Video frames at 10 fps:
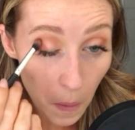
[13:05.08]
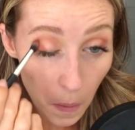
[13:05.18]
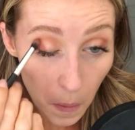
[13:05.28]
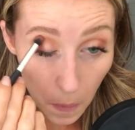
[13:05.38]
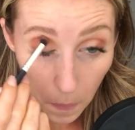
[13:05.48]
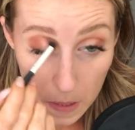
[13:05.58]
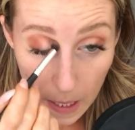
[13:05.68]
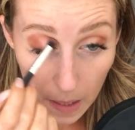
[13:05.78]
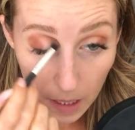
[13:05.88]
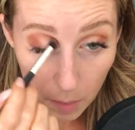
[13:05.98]
he was
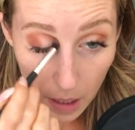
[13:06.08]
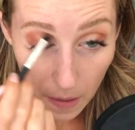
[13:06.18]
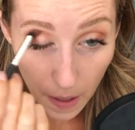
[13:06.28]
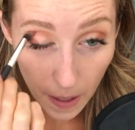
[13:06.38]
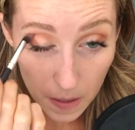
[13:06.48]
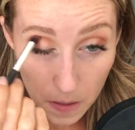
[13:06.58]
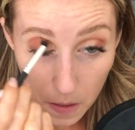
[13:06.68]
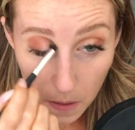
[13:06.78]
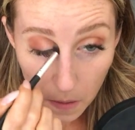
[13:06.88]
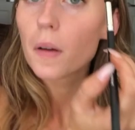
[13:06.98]
telling me
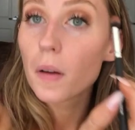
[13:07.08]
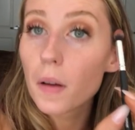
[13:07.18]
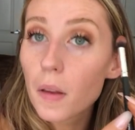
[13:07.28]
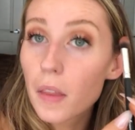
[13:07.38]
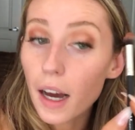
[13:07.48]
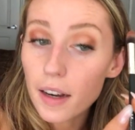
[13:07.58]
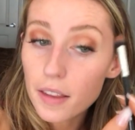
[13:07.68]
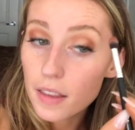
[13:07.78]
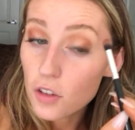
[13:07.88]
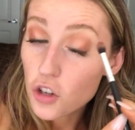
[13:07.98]
that
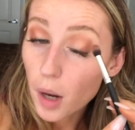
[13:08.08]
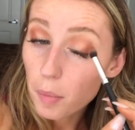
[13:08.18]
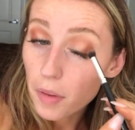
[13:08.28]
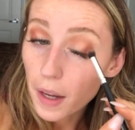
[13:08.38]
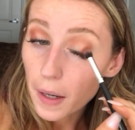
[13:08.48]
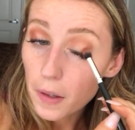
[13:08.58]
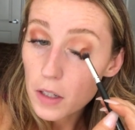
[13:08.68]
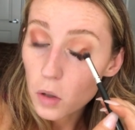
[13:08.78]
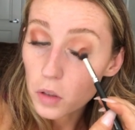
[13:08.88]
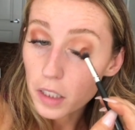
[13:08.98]
that the jump there
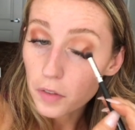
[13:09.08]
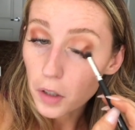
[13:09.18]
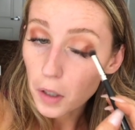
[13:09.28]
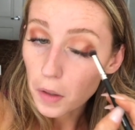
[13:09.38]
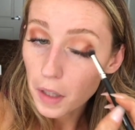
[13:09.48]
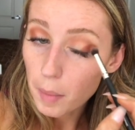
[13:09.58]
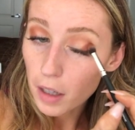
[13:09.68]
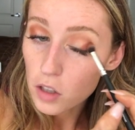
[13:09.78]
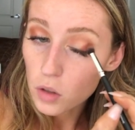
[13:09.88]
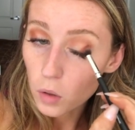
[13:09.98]
is only for the amount
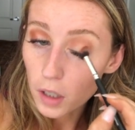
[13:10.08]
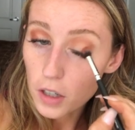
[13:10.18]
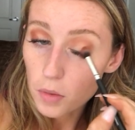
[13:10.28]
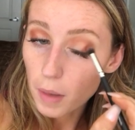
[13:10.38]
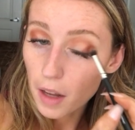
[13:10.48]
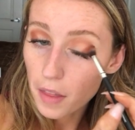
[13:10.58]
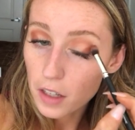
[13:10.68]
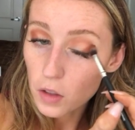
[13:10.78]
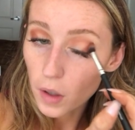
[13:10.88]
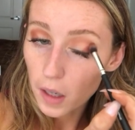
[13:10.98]
of storage and amount of
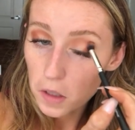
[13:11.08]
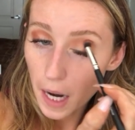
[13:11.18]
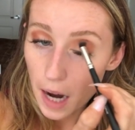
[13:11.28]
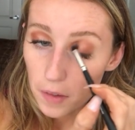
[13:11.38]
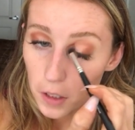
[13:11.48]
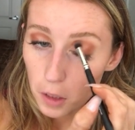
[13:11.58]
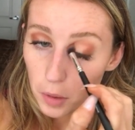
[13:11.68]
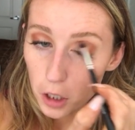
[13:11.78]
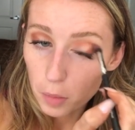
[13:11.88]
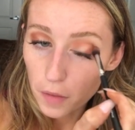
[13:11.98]
things that you can actually have on your
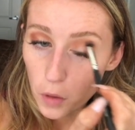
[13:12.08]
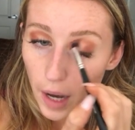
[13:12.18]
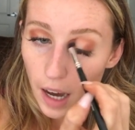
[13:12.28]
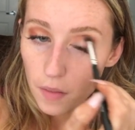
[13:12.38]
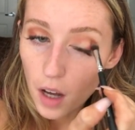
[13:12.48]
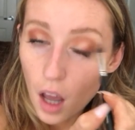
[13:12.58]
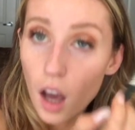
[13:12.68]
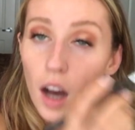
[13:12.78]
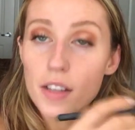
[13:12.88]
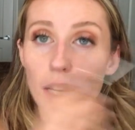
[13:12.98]
computer. But if you have
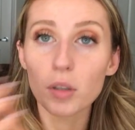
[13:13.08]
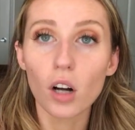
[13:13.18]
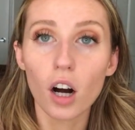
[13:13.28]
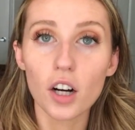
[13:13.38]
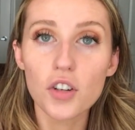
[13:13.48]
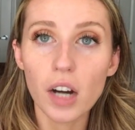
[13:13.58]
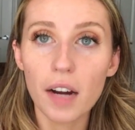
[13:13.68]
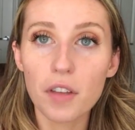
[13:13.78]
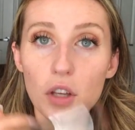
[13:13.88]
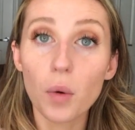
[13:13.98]
a separate hard
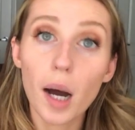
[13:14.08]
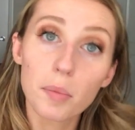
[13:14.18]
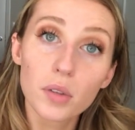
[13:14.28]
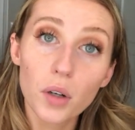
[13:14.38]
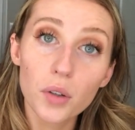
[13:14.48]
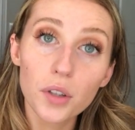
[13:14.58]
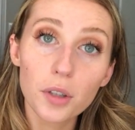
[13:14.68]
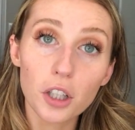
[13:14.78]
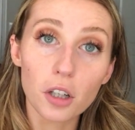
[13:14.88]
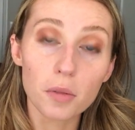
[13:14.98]
drive that you upload
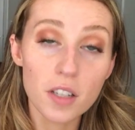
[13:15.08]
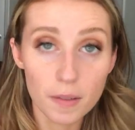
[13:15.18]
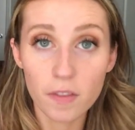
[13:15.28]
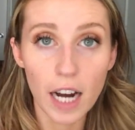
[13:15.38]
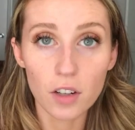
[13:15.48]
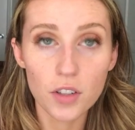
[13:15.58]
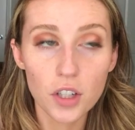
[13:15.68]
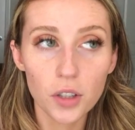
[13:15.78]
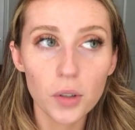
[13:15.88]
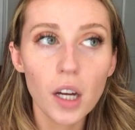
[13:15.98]
your files
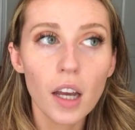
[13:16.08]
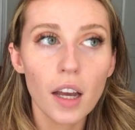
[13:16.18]
to,